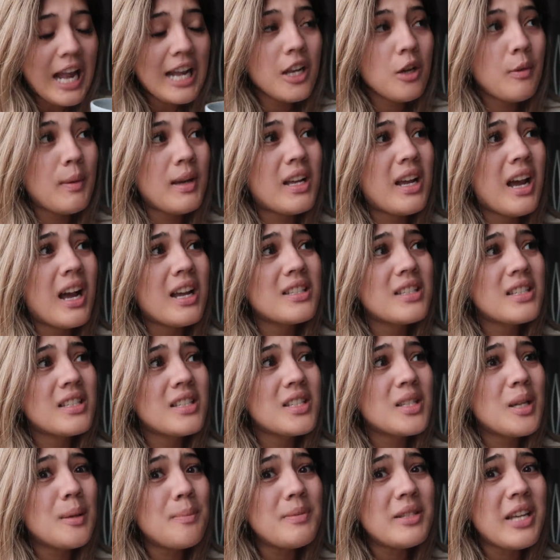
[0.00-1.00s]
Anyway, guys,
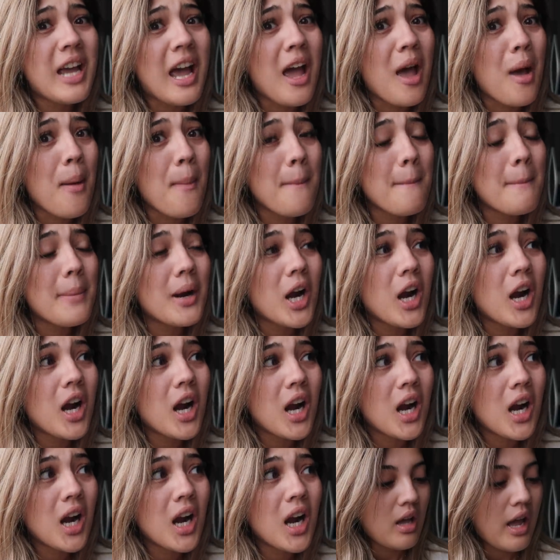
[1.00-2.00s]
it's
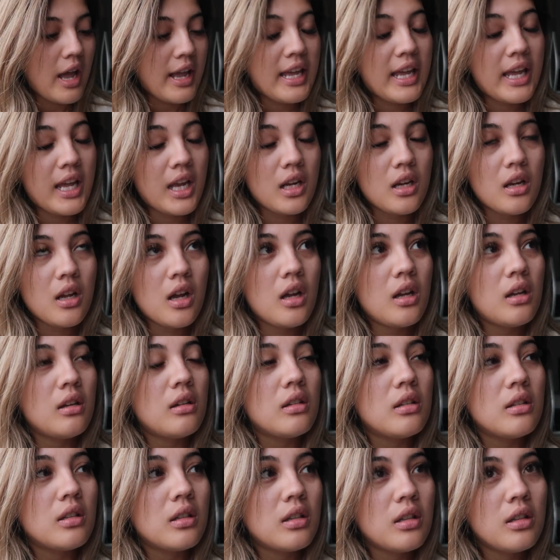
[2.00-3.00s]
September. I cannot,
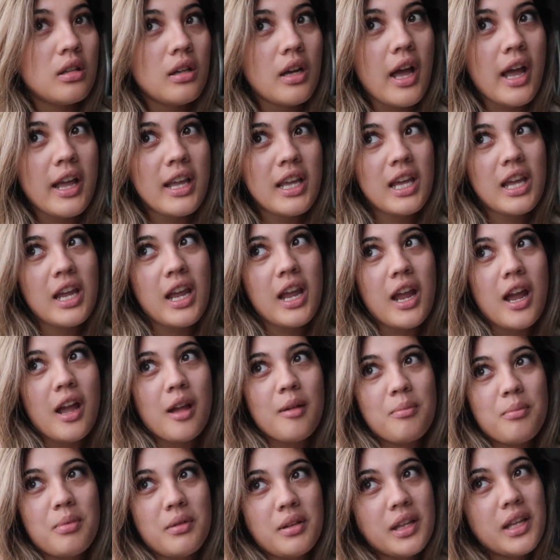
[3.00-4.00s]
ugh, I
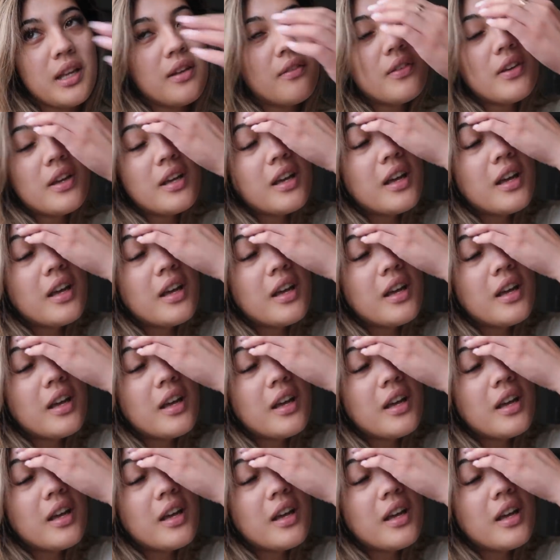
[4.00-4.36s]
can't believe